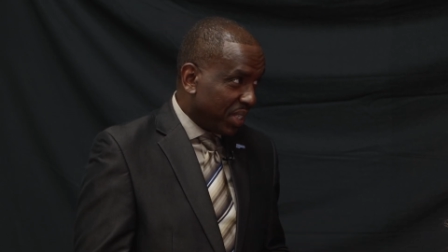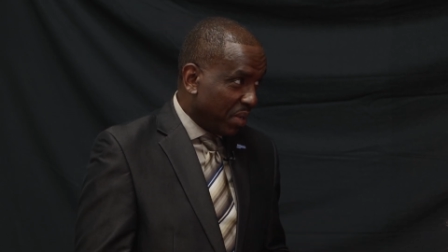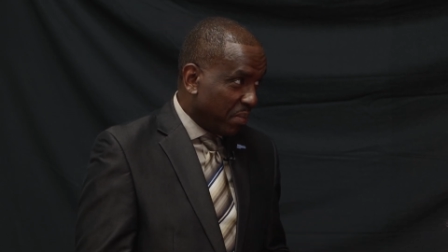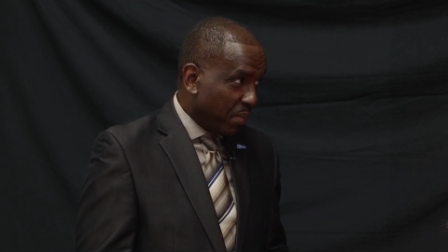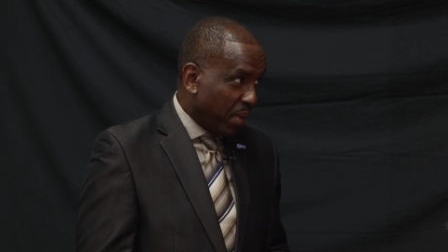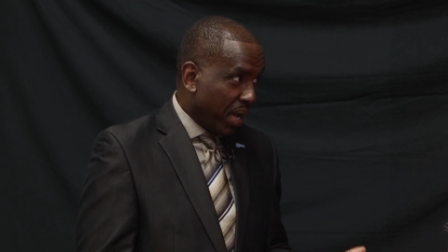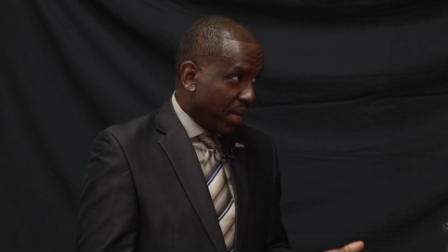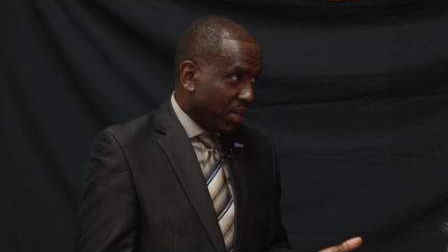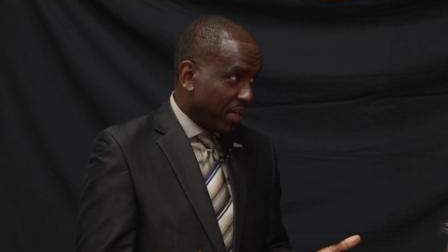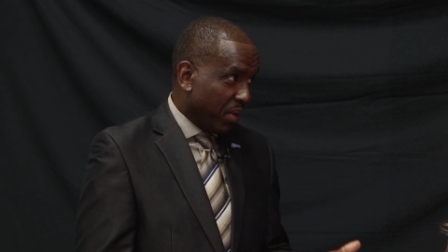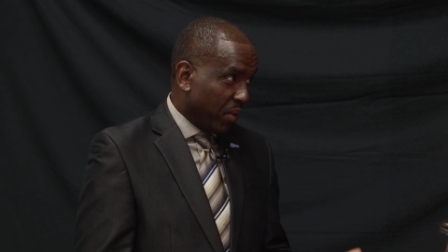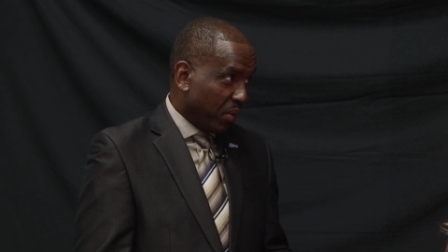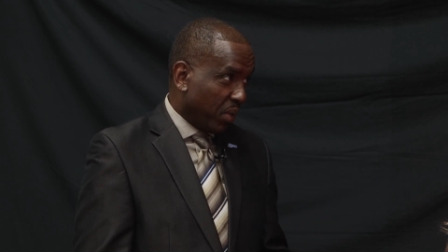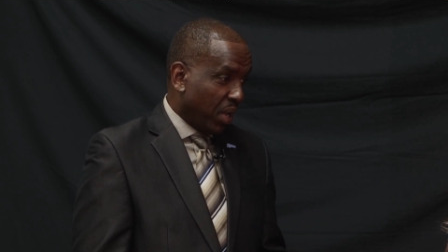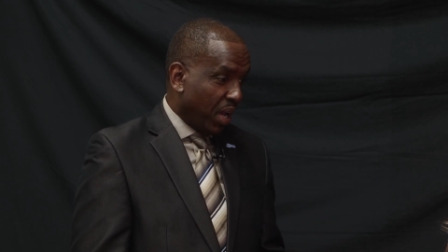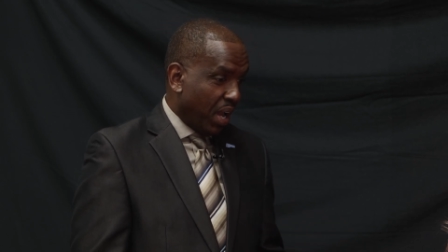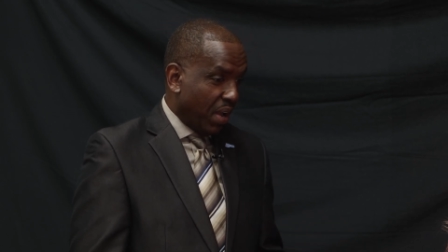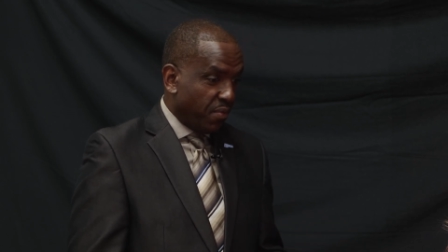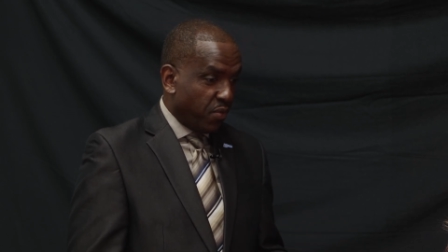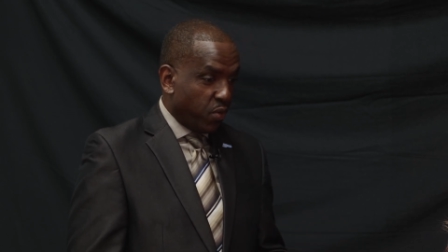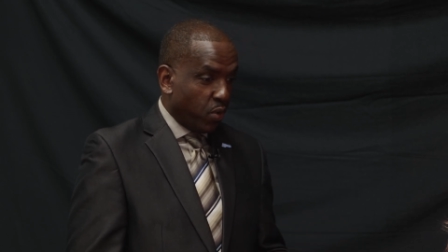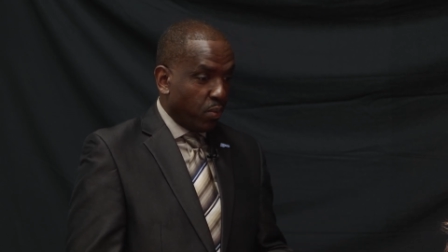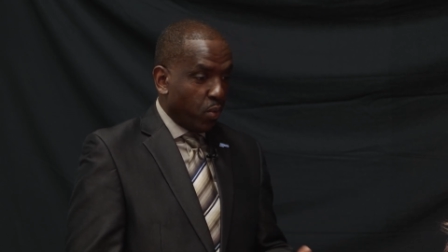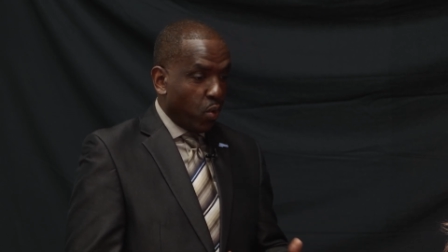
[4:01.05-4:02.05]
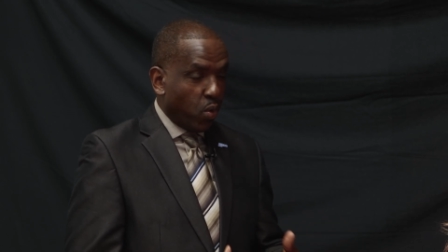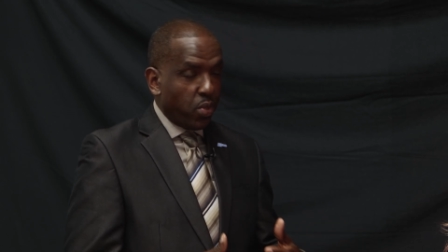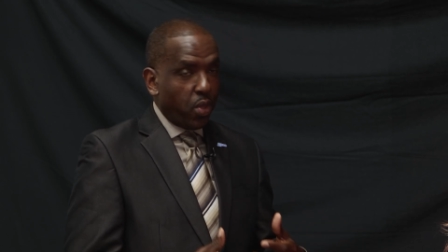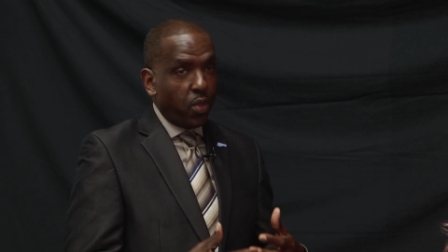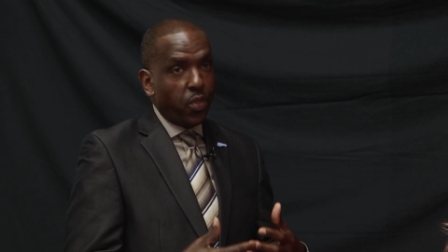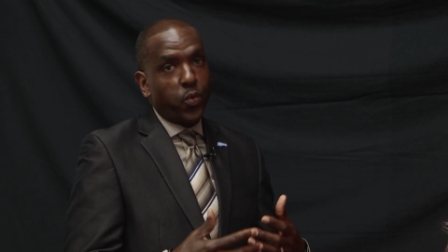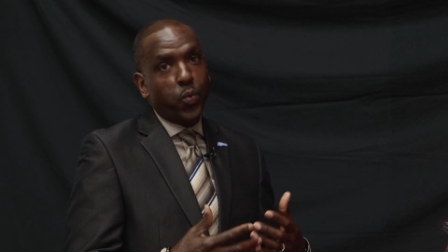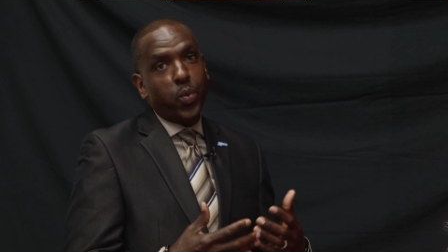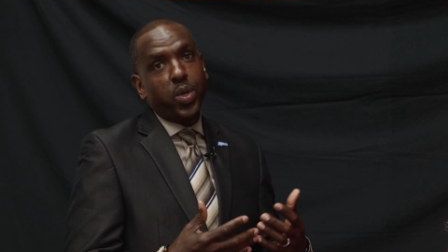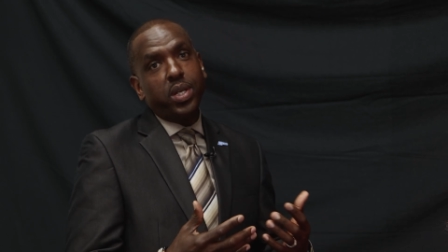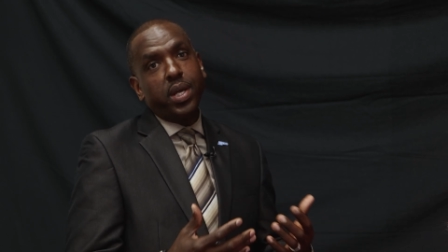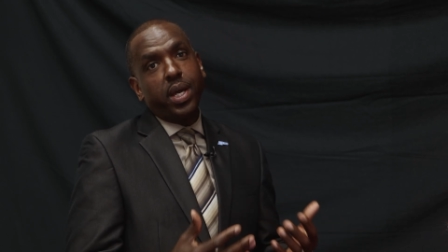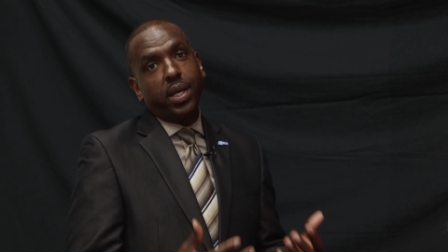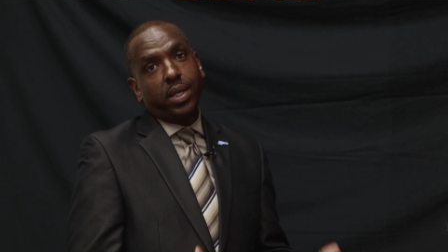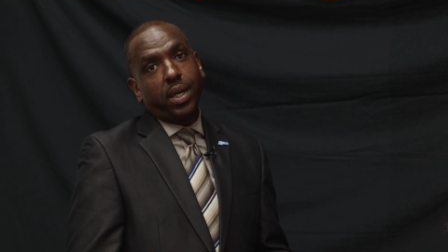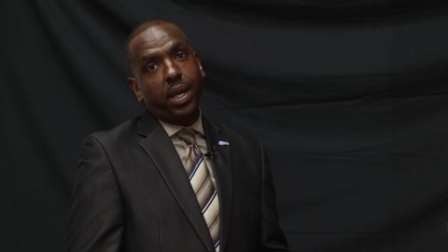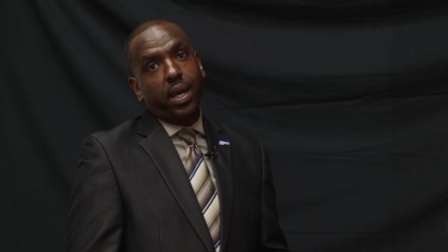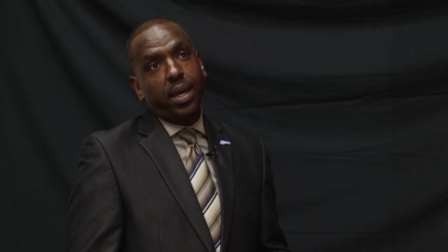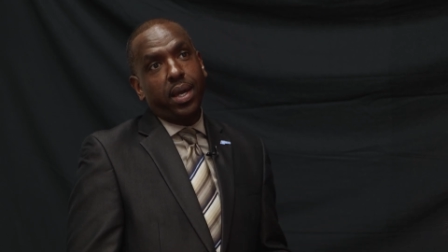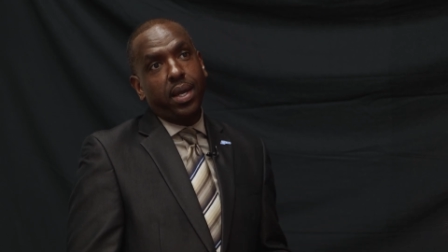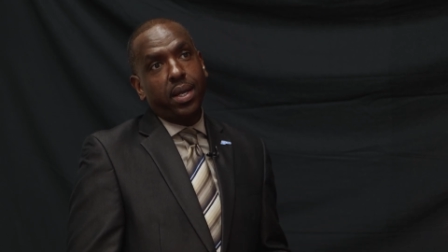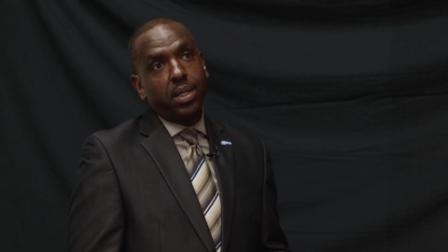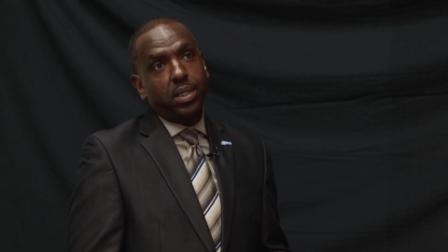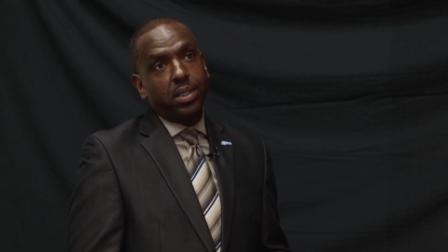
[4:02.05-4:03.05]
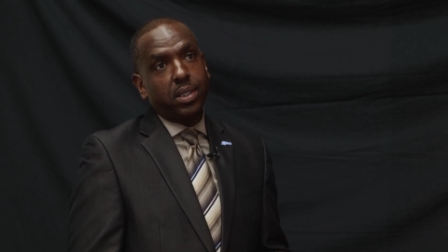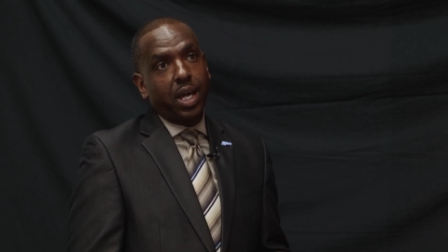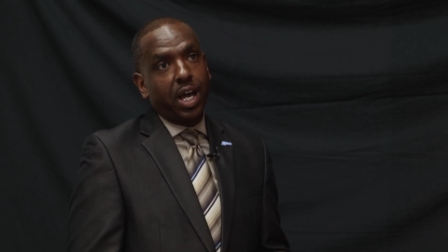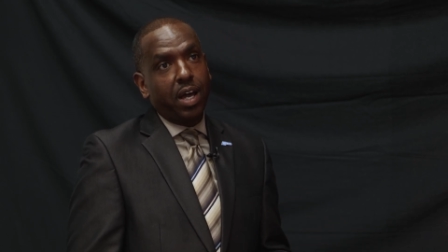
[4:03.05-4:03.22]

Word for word: in my adult life. For more than three decades,